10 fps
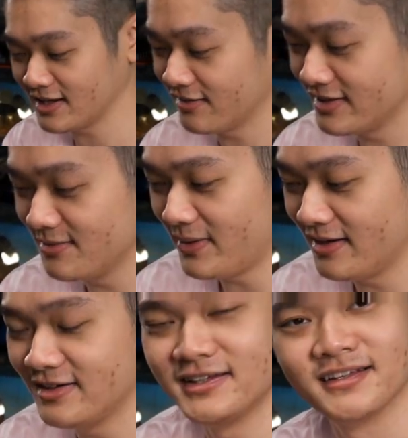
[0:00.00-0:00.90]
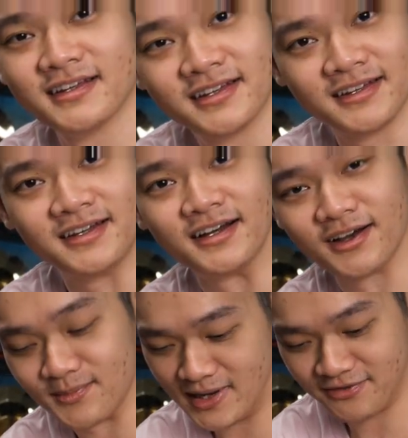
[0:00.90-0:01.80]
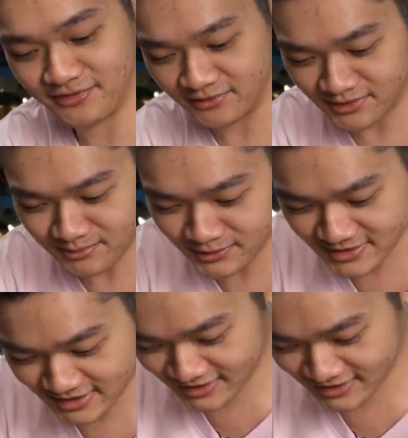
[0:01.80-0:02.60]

I already paired it, got my favorite music